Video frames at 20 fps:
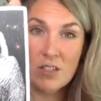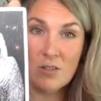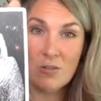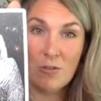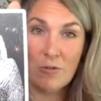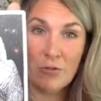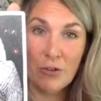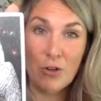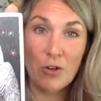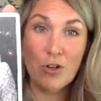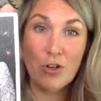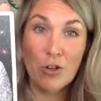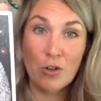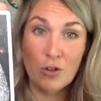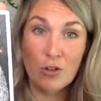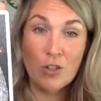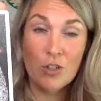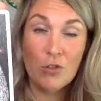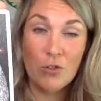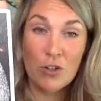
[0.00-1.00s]
So if you're a
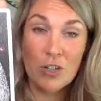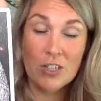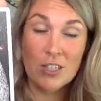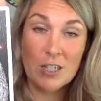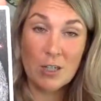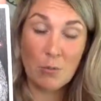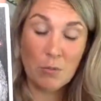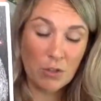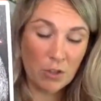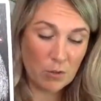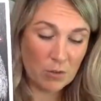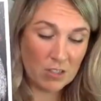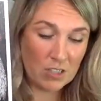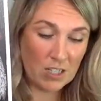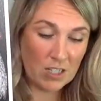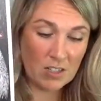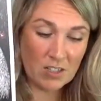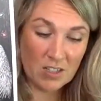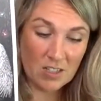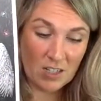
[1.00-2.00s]
nurse, for example, I would
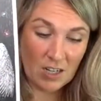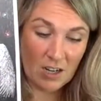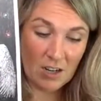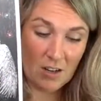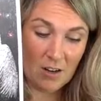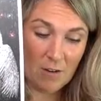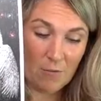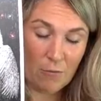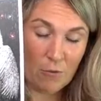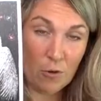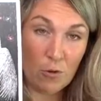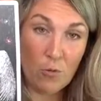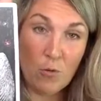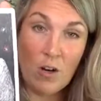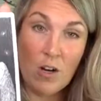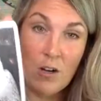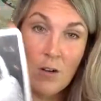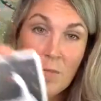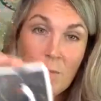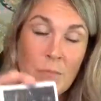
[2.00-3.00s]
say to stay in it for a
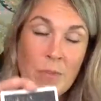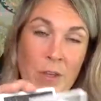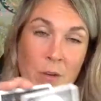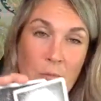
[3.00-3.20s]
while,